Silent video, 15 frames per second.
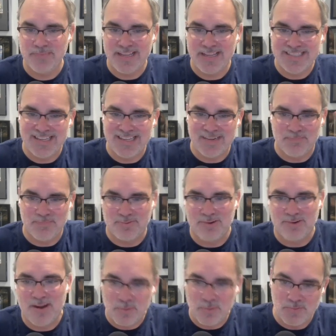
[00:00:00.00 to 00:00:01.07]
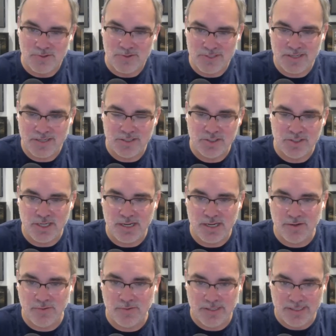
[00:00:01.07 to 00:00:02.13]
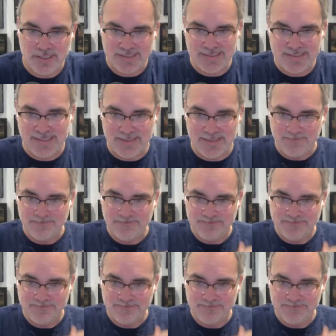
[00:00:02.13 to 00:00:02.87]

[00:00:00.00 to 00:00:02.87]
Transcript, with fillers: it's not a proper projected shadow. Like it's not